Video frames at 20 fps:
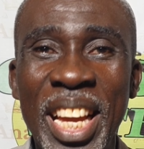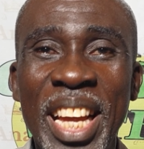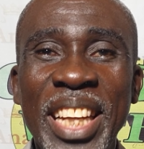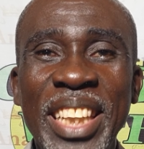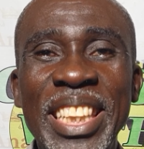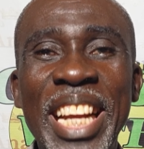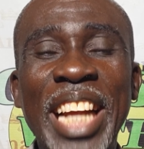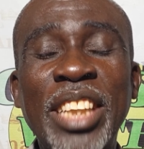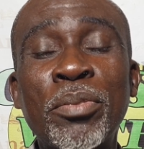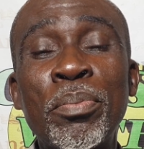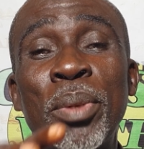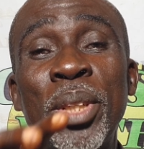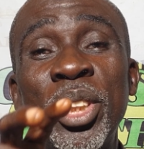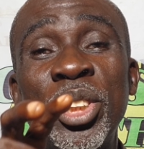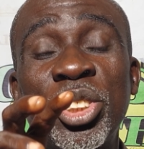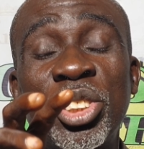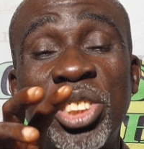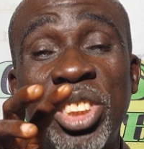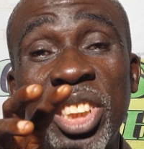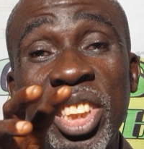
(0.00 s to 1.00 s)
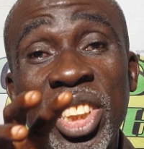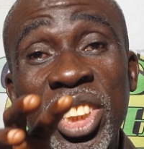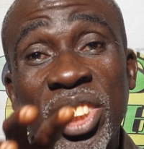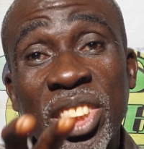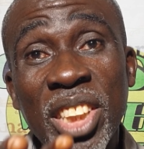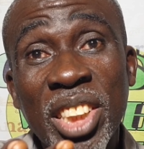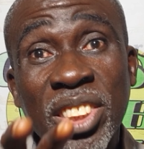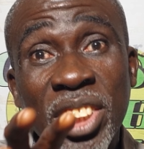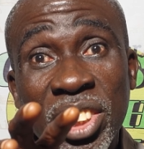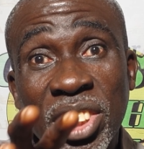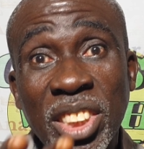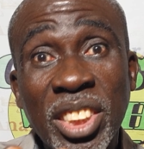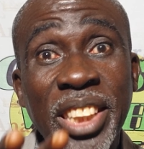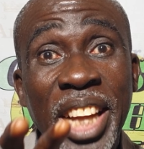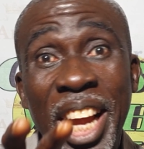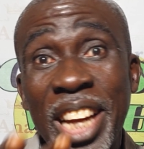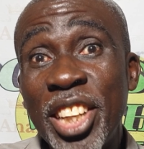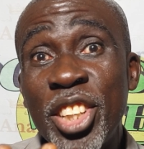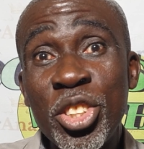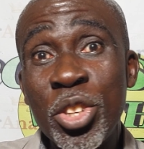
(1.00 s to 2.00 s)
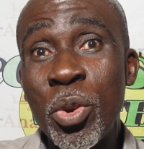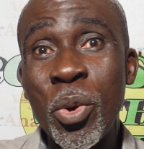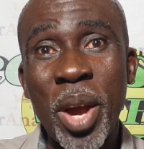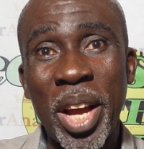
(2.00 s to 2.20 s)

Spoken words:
That means Jesus is telling you